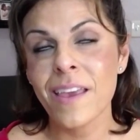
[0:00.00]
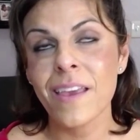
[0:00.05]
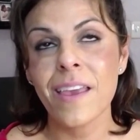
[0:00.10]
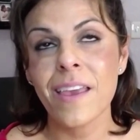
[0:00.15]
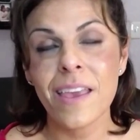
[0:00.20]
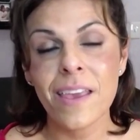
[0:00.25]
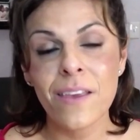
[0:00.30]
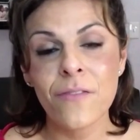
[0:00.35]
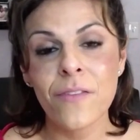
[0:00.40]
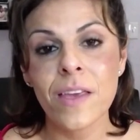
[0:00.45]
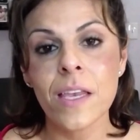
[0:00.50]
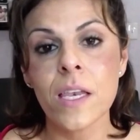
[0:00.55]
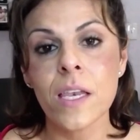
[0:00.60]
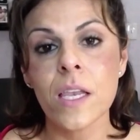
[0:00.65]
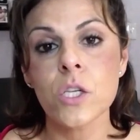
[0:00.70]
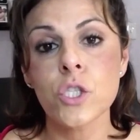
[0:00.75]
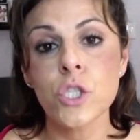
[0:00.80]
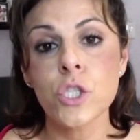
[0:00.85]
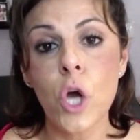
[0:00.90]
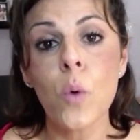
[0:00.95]
even
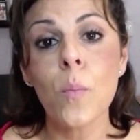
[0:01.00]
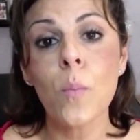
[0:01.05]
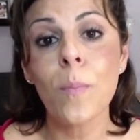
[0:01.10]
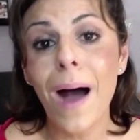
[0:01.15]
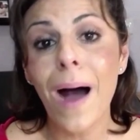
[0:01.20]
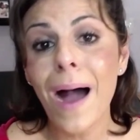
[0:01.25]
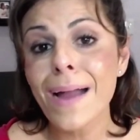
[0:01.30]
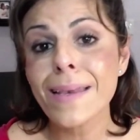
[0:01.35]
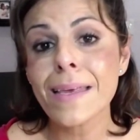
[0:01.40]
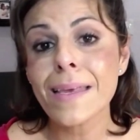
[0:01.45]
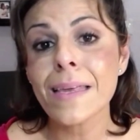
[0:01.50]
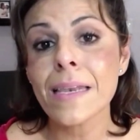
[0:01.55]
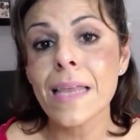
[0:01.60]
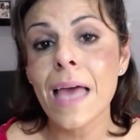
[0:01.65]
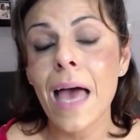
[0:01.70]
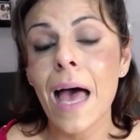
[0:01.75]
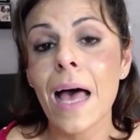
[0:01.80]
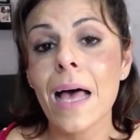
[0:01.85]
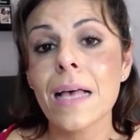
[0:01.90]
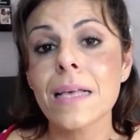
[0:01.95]
Joe Biden
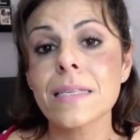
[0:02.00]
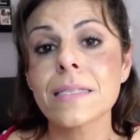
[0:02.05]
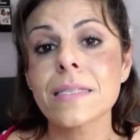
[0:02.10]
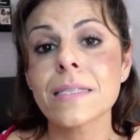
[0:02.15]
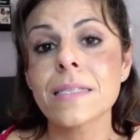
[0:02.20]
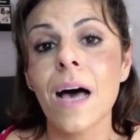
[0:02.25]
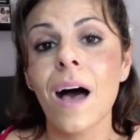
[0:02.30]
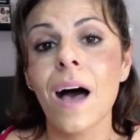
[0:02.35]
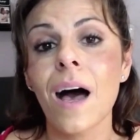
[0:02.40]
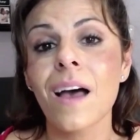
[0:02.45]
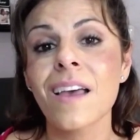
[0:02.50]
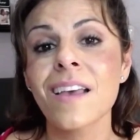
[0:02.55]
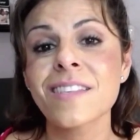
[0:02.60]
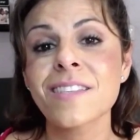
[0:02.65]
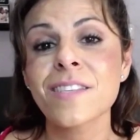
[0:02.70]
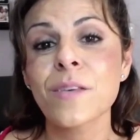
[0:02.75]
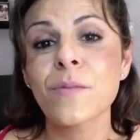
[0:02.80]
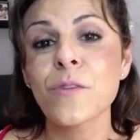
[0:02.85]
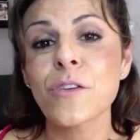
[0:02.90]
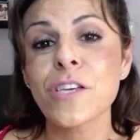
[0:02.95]
has, his
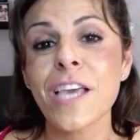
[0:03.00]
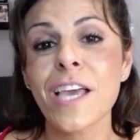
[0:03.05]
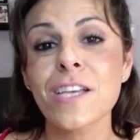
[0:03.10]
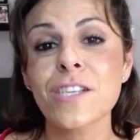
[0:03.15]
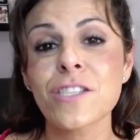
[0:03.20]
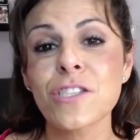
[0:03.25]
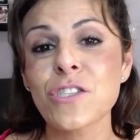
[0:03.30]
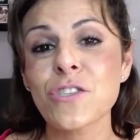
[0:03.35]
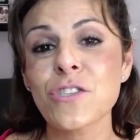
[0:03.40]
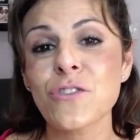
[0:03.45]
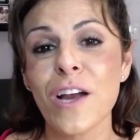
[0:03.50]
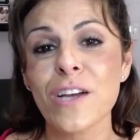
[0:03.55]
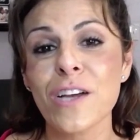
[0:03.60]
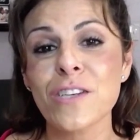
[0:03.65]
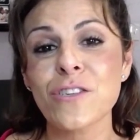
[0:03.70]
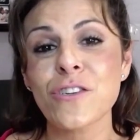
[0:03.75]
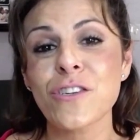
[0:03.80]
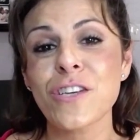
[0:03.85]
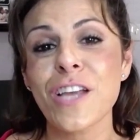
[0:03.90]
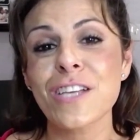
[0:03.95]
communications
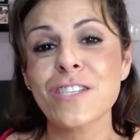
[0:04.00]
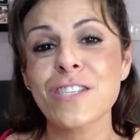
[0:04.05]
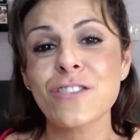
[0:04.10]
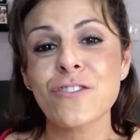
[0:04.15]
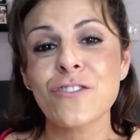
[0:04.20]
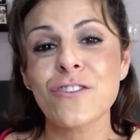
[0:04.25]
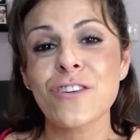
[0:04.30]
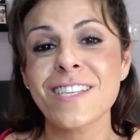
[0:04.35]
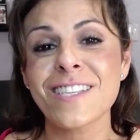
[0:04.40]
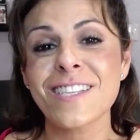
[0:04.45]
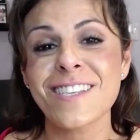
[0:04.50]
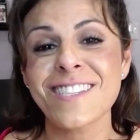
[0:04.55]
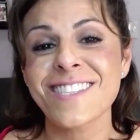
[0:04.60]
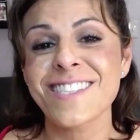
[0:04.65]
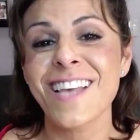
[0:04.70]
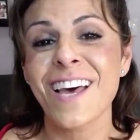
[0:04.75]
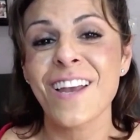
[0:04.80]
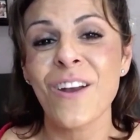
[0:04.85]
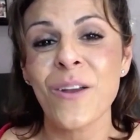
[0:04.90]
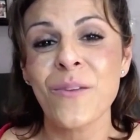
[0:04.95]
director yesterday
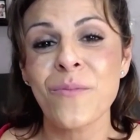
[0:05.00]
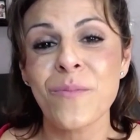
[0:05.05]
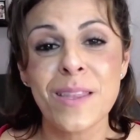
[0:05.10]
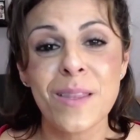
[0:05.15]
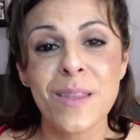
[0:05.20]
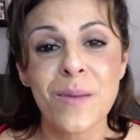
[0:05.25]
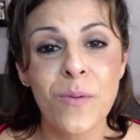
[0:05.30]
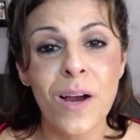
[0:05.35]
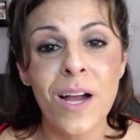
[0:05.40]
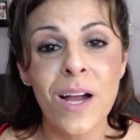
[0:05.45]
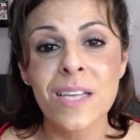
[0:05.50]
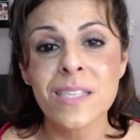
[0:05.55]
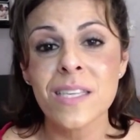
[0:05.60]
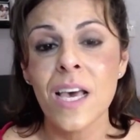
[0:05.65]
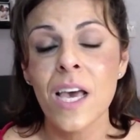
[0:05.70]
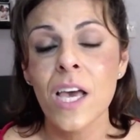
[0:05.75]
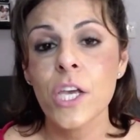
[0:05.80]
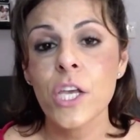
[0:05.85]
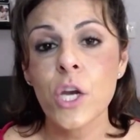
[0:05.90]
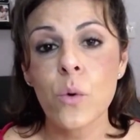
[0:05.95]
said on Meet the Press,
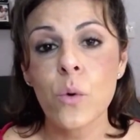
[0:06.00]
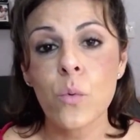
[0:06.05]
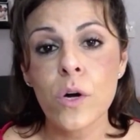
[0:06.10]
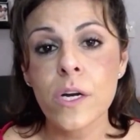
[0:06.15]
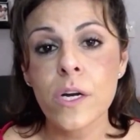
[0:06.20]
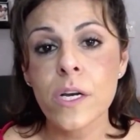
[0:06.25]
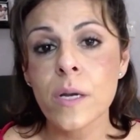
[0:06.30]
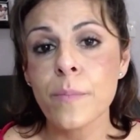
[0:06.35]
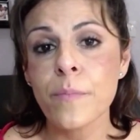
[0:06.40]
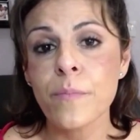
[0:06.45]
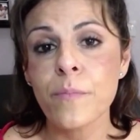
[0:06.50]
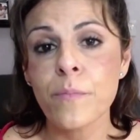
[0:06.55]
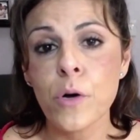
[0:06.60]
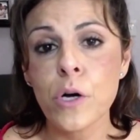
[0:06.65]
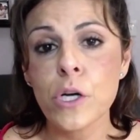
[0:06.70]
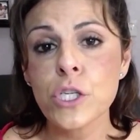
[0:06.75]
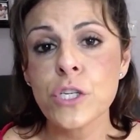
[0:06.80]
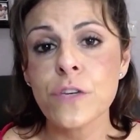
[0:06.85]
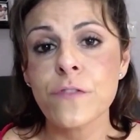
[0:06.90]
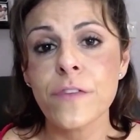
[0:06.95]
we're going to
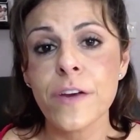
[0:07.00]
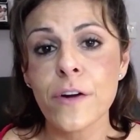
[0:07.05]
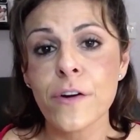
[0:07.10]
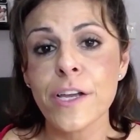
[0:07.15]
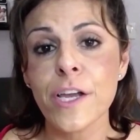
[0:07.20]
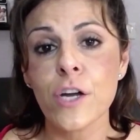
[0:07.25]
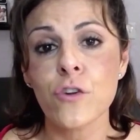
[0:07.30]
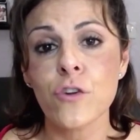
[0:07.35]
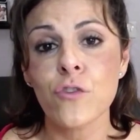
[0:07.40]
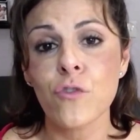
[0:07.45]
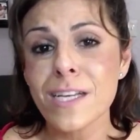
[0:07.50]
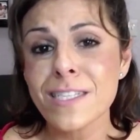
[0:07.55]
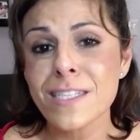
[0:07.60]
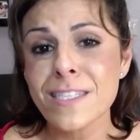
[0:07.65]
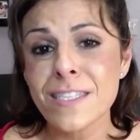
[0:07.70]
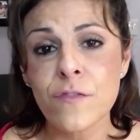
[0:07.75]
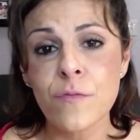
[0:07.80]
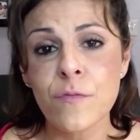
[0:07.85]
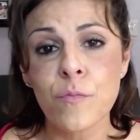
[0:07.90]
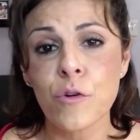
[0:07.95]
push a very
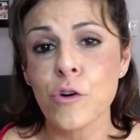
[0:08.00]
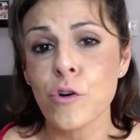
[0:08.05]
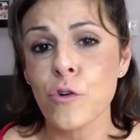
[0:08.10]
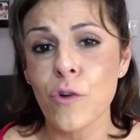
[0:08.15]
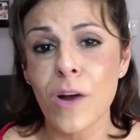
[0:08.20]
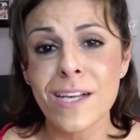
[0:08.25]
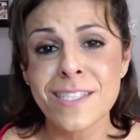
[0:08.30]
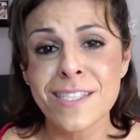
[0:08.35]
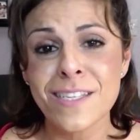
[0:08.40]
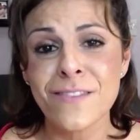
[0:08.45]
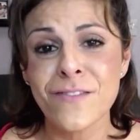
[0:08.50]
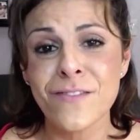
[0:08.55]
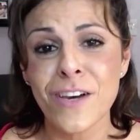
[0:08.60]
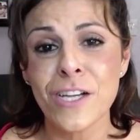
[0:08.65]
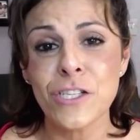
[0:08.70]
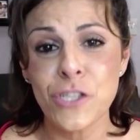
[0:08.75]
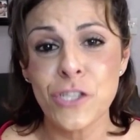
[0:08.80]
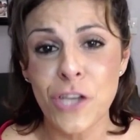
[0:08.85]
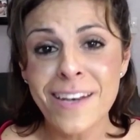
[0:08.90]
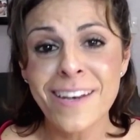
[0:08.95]
aggressive, progressive
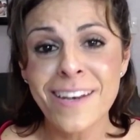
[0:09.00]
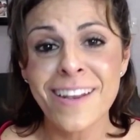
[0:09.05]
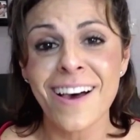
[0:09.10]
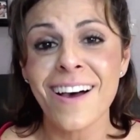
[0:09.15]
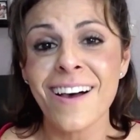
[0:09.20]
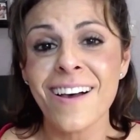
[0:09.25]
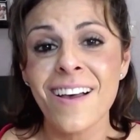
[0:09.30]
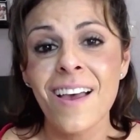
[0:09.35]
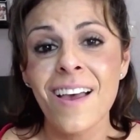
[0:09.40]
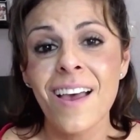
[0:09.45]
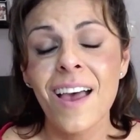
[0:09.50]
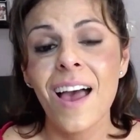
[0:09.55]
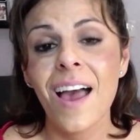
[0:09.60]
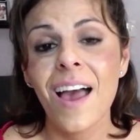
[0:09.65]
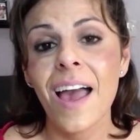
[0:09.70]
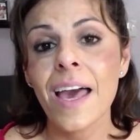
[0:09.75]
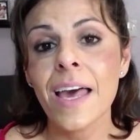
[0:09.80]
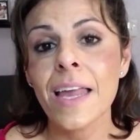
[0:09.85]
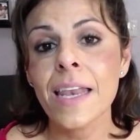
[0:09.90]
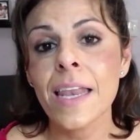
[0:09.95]
agenda.
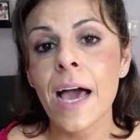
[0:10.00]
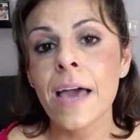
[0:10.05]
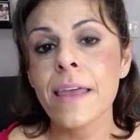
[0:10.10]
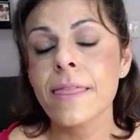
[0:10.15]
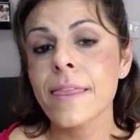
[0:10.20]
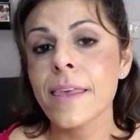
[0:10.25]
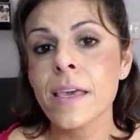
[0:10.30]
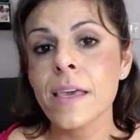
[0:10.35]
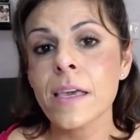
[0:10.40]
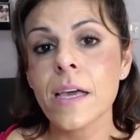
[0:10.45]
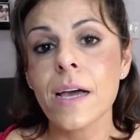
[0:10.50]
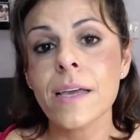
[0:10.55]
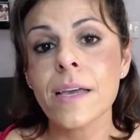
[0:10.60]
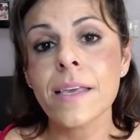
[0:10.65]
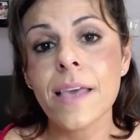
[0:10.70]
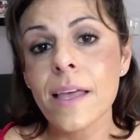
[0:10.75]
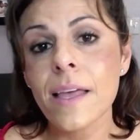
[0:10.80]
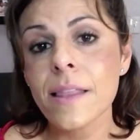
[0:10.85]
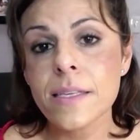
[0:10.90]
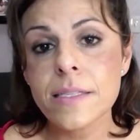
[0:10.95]
And I think,
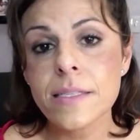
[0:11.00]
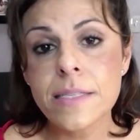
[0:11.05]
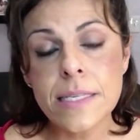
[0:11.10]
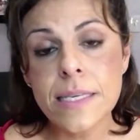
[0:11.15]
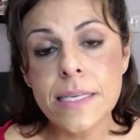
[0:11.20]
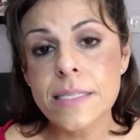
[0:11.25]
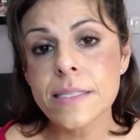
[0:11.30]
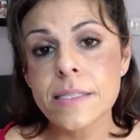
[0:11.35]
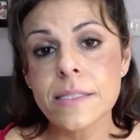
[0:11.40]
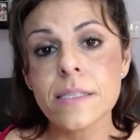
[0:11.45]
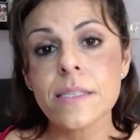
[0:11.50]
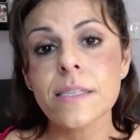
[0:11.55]
again, this is...